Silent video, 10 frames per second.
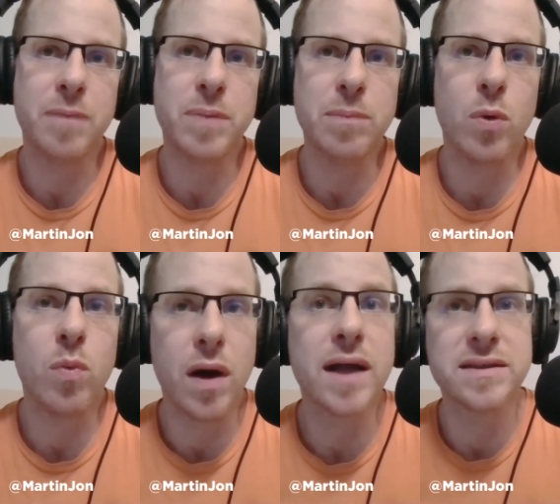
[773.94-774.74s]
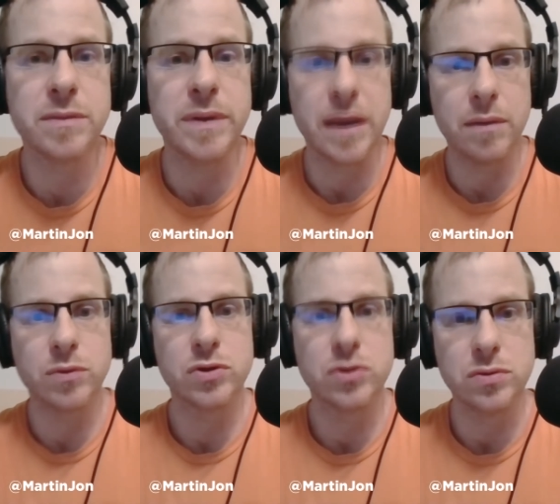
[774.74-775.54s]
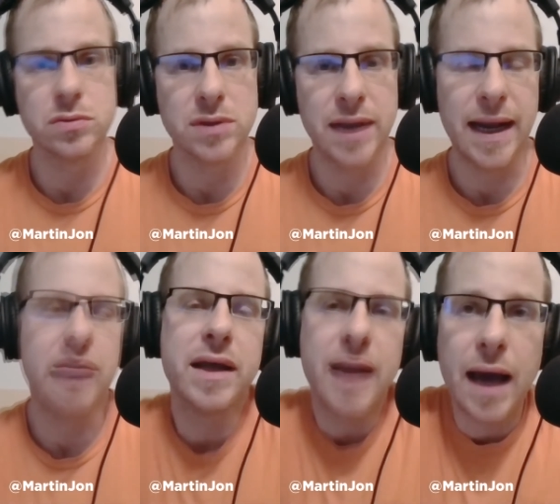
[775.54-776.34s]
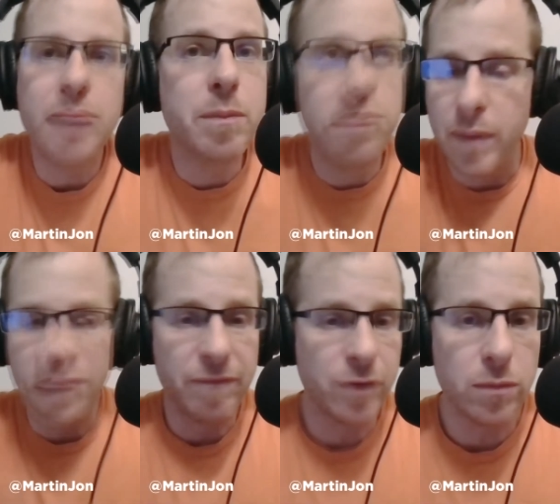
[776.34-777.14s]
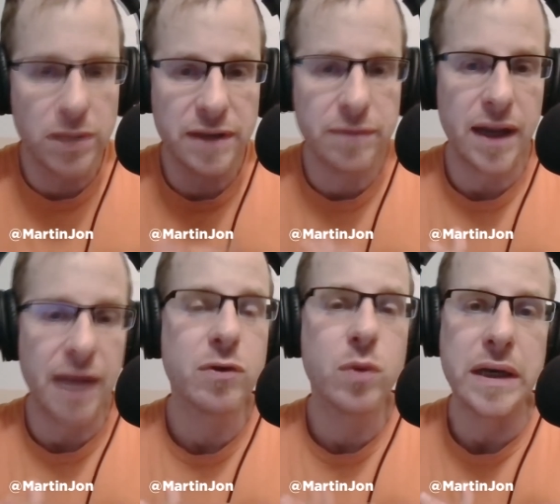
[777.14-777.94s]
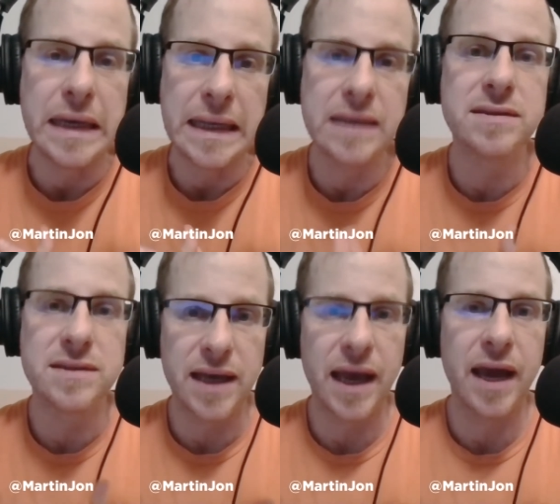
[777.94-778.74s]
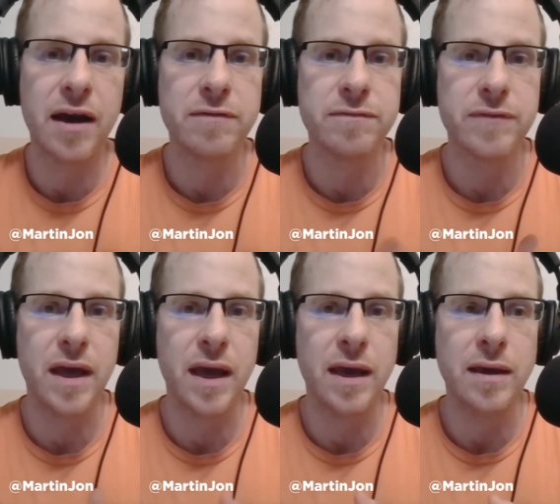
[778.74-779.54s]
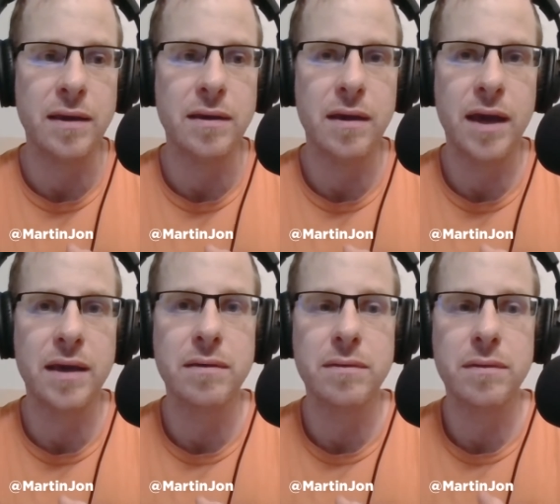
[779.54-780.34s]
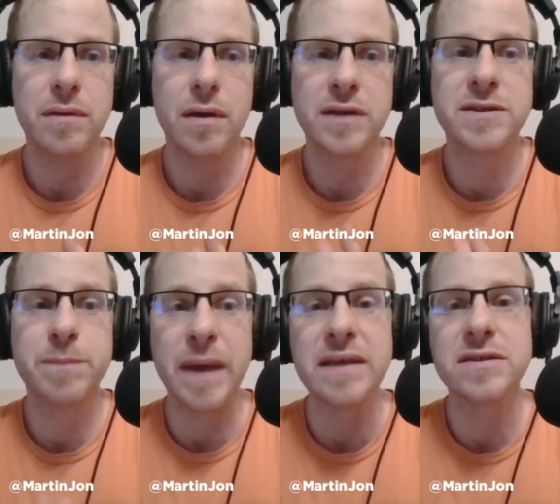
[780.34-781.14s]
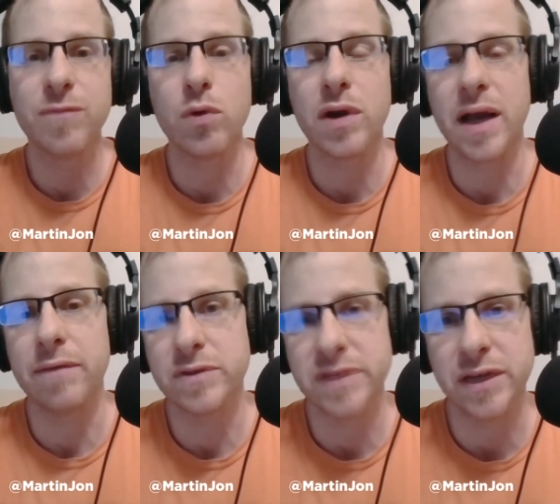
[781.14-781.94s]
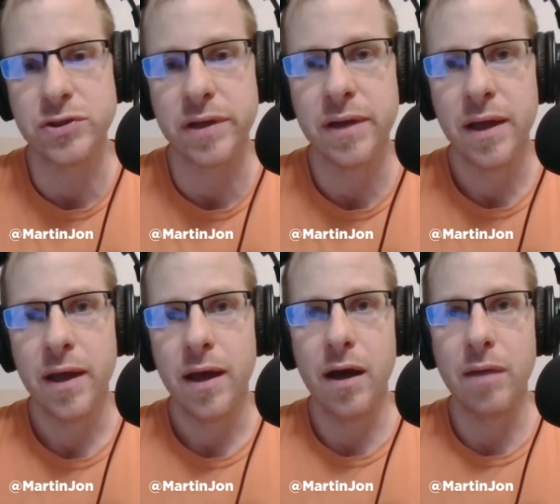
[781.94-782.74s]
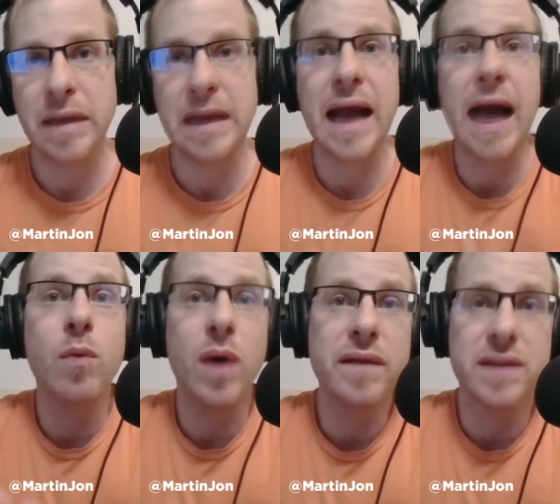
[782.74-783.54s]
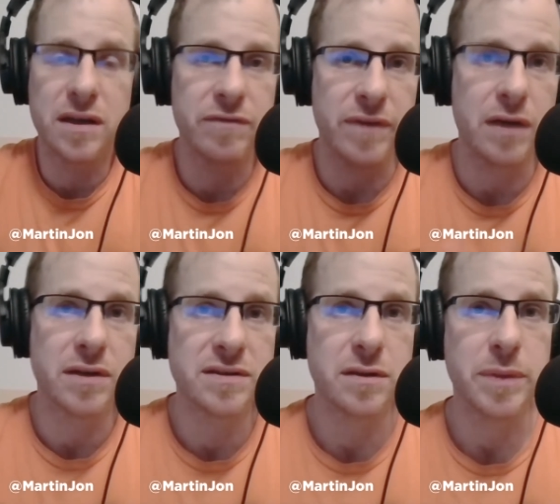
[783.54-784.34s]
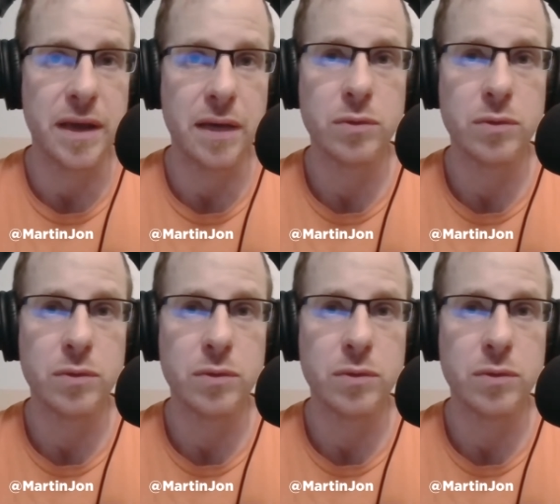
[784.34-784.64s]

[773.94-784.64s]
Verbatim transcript: people want to be able to let out. And I'm a firm believer that everyone needs to have a space for conversation, meaning I want the Confederates to be